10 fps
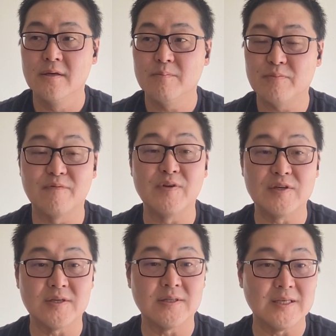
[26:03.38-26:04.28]

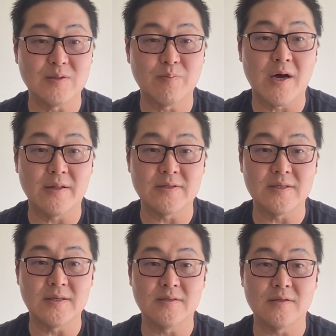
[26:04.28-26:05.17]
provision these
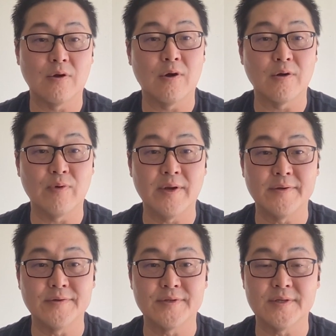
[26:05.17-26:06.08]
policies and
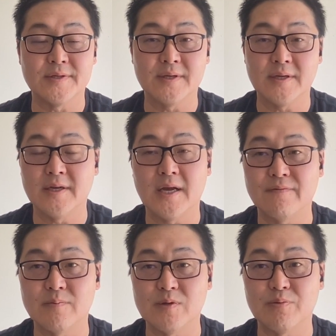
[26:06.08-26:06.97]
guardrails and have
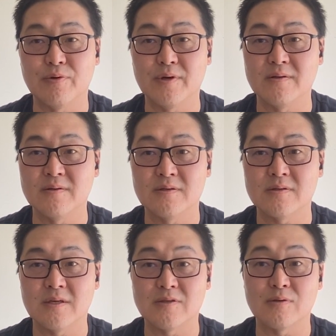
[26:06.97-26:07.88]
them deployed
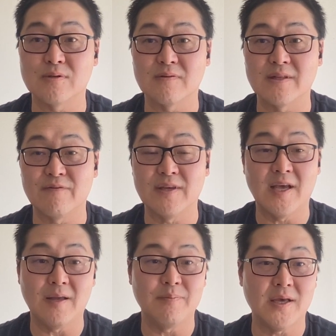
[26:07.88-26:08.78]
exclusively via
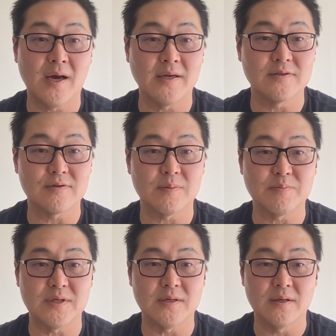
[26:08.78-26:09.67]
API and
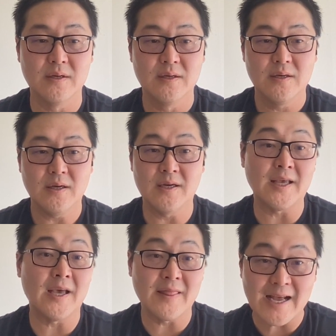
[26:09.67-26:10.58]
scripting. And
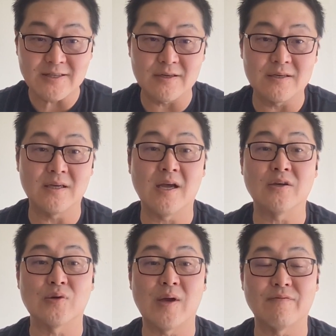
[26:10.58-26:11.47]
again, that's going to
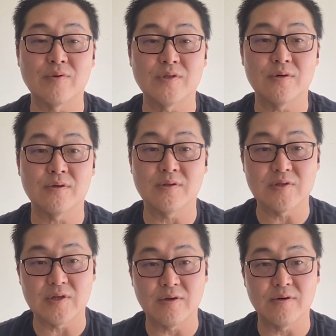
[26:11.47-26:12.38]
also have a return on the
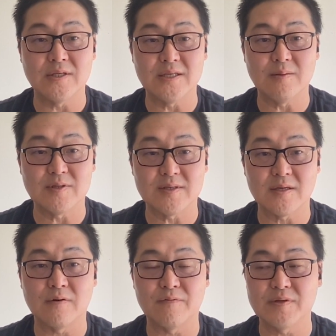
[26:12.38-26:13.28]
security team
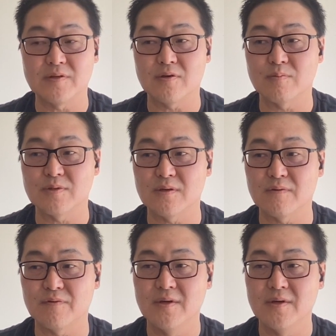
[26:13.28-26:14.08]
itself in terms of,